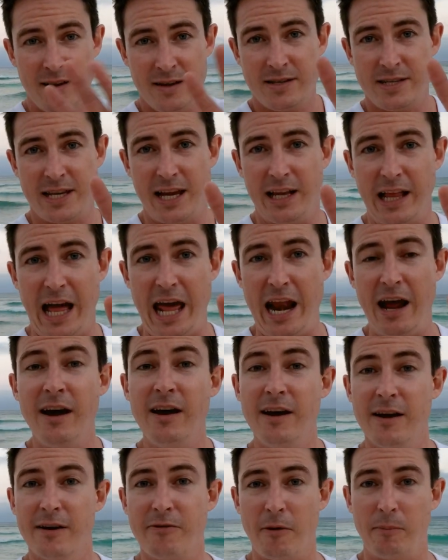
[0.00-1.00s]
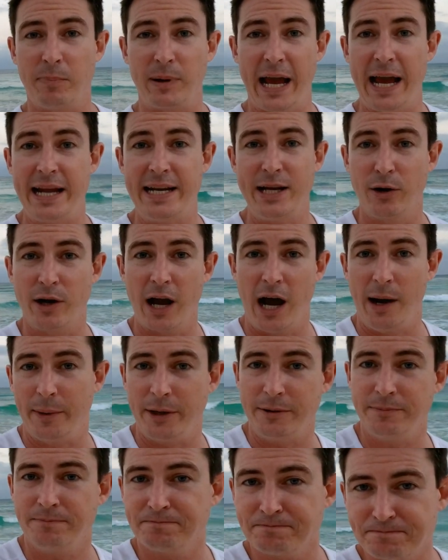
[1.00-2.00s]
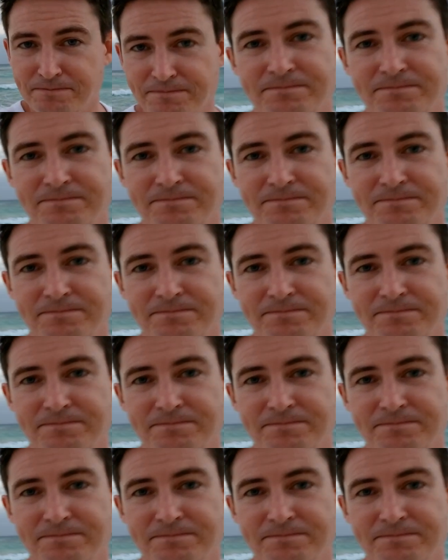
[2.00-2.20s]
See you later from Playa del Carmen.